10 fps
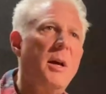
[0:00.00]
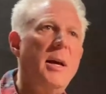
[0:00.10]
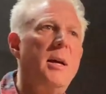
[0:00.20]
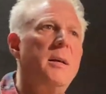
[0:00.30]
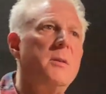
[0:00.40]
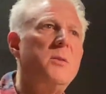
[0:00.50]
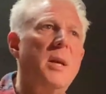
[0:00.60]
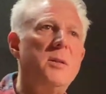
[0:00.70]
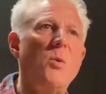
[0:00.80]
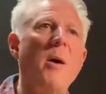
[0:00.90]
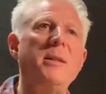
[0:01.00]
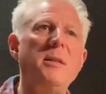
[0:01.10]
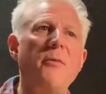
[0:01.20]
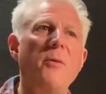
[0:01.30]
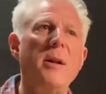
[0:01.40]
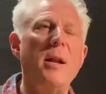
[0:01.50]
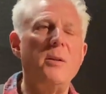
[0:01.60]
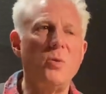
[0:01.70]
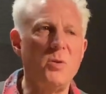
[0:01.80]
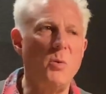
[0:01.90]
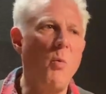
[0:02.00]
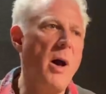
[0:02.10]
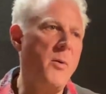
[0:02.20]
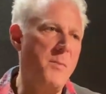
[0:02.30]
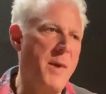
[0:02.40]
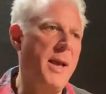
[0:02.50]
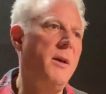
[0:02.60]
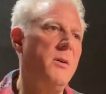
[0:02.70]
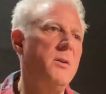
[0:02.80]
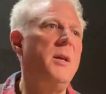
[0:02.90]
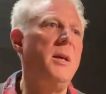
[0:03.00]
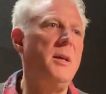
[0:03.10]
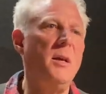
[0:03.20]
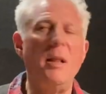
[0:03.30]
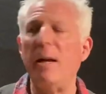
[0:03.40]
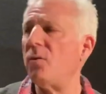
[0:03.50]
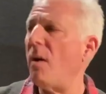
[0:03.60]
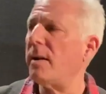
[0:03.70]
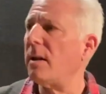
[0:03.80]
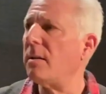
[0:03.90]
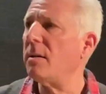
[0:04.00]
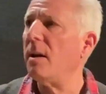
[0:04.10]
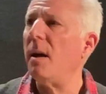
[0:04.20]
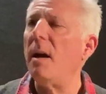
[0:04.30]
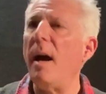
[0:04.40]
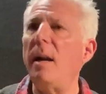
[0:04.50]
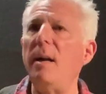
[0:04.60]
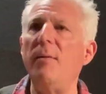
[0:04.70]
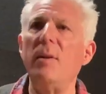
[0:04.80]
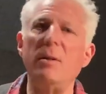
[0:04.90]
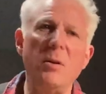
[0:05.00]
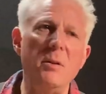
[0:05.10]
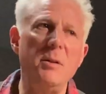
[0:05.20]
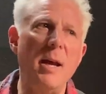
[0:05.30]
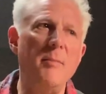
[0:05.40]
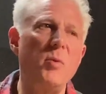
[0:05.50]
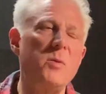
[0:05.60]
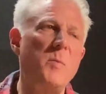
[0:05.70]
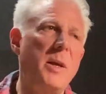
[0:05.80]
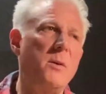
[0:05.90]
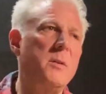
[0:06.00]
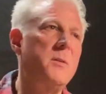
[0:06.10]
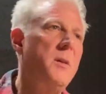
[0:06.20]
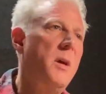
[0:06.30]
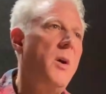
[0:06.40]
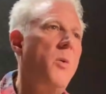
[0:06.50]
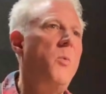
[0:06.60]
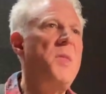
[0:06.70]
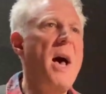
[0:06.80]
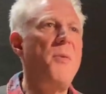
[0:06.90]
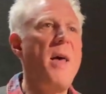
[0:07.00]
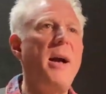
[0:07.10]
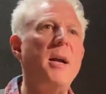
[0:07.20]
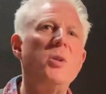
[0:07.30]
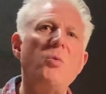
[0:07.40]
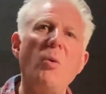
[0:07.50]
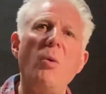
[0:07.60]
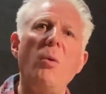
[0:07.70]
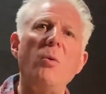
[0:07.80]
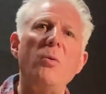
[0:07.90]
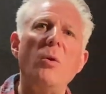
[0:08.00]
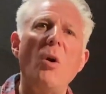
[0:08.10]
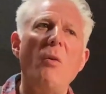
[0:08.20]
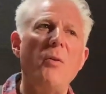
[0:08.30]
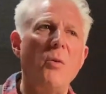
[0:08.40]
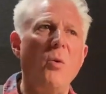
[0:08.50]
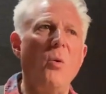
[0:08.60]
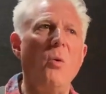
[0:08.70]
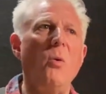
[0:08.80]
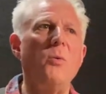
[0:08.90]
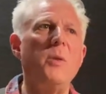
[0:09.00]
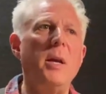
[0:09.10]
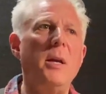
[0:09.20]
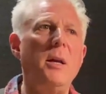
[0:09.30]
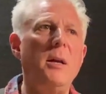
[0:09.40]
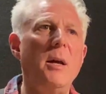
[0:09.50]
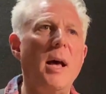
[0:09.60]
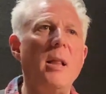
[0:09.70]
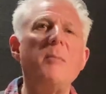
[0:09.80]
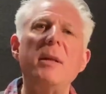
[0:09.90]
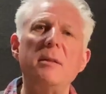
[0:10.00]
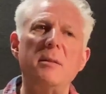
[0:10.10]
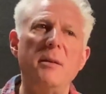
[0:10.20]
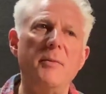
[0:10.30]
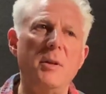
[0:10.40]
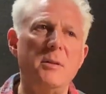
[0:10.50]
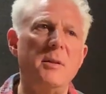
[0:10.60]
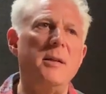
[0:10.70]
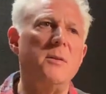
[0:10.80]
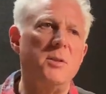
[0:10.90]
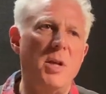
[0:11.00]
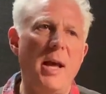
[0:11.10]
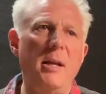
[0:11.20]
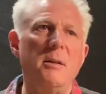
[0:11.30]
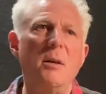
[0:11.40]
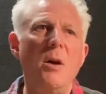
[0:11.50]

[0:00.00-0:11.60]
is quite different, and it's also why we make the electronics and even the turntables, because without that control over all the elements of the signal chain,